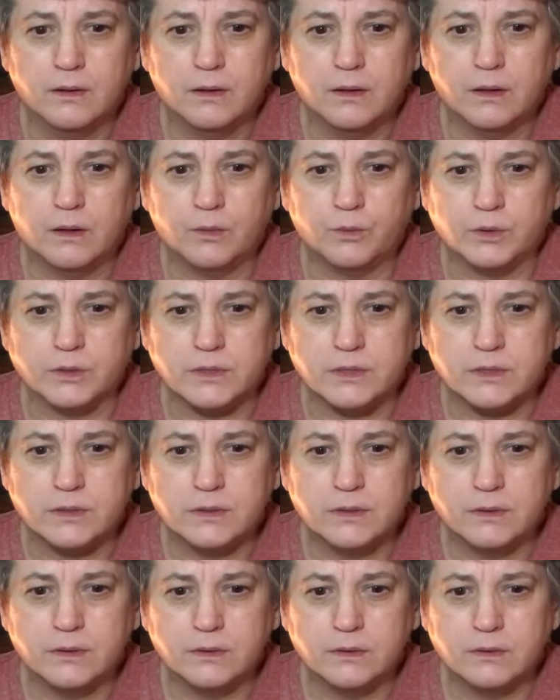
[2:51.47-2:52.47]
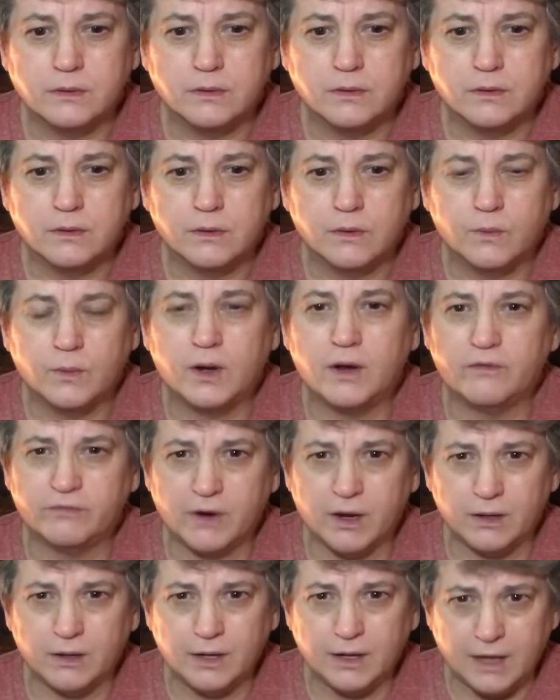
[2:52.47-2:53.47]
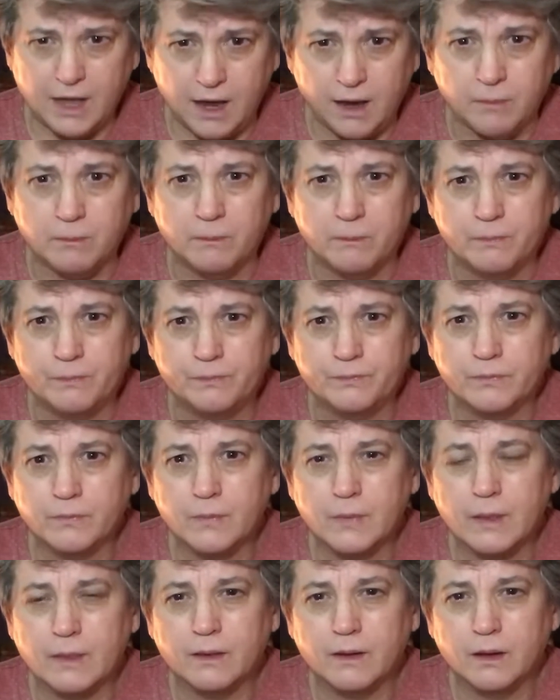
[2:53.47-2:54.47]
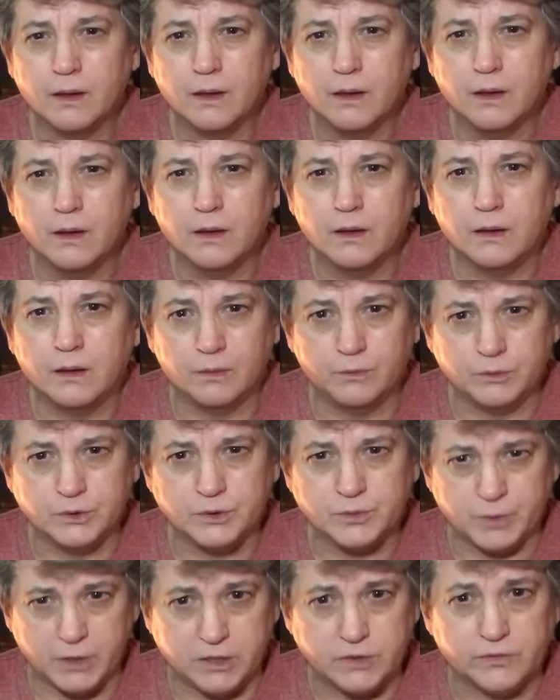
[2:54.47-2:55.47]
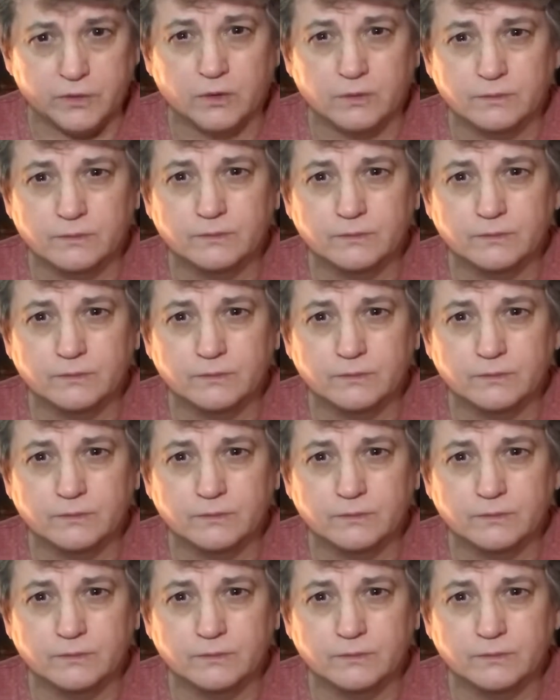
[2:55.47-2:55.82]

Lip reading: when it finally came, it was peaceful.